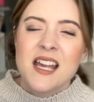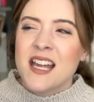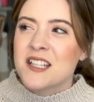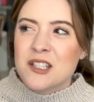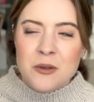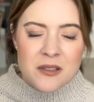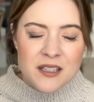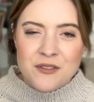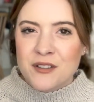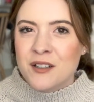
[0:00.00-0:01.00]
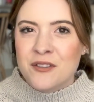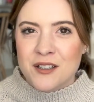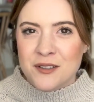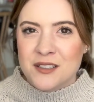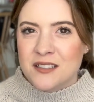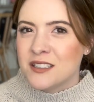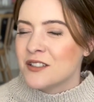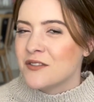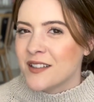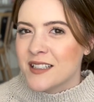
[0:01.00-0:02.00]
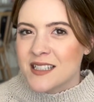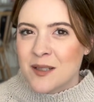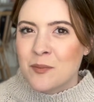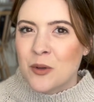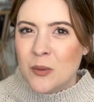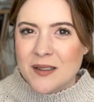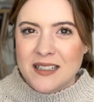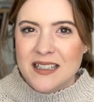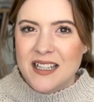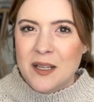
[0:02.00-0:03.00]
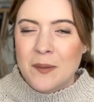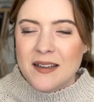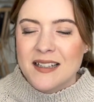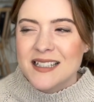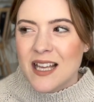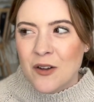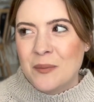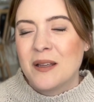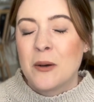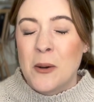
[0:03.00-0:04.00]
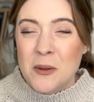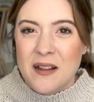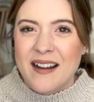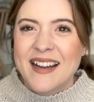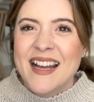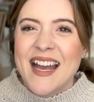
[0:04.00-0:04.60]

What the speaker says: It's totally free for you to do. Very simple, one click, but it does help me a whole lot,